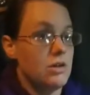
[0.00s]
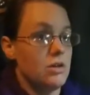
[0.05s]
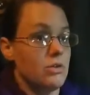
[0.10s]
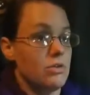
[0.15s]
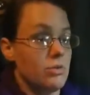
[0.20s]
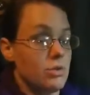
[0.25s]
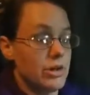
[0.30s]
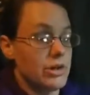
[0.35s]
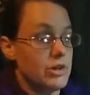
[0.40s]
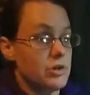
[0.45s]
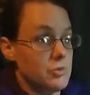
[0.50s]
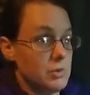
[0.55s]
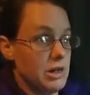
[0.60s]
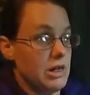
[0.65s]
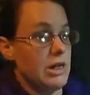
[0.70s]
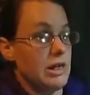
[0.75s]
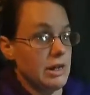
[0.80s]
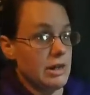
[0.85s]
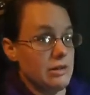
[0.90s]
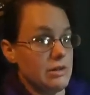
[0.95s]
which
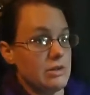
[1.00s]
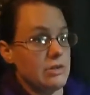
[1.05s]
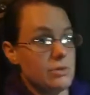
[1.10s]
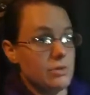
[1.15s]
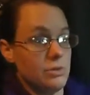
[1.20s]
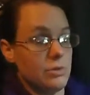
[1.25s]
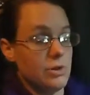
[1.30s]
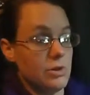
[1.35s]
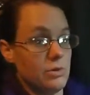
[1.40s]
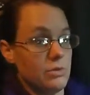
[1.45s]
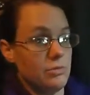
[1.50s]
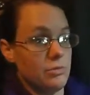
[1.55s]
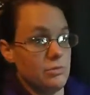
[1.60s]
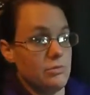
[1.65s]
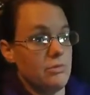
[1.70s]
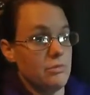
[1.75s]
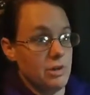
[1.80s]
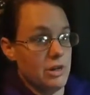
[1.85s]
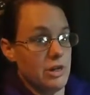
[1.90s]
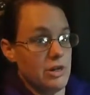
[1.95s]
means we won't
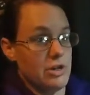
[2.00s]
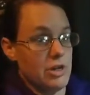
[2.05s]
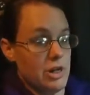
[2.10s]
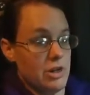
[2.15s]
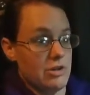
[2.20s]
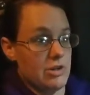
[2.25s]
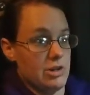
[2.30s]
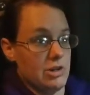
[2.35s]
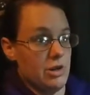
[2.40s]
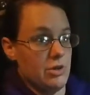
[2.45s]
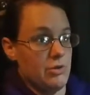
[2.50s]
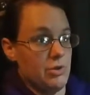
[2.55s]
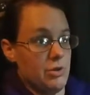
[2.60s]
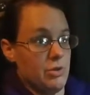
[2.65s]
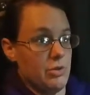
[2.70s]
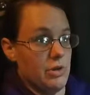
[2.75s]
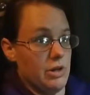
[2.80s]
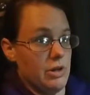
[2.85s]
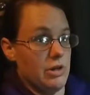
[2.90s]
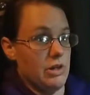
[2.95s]
get a chance to go do
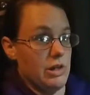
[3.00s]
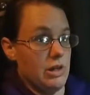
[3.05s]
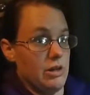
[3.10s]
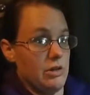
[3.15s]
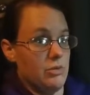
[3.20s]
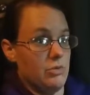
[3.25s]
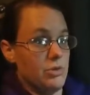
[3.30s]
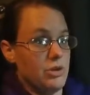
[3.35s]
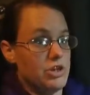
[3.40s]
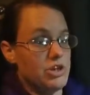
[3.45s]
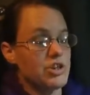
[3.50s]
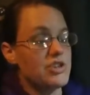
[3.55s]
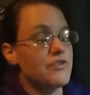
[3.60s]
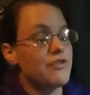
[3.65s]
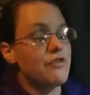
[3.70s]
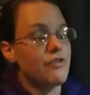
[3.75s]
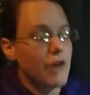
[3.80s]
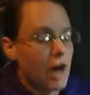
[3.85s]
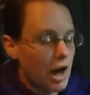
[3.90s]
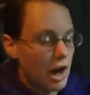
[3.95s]
anything, which is
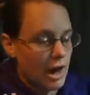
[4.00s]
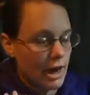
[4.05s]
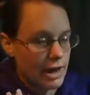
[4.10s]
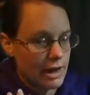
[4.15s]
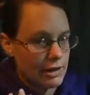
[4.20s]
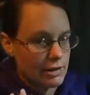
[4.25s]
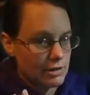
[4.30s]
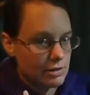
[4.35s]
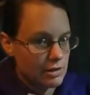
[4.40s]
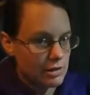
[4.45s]
fine.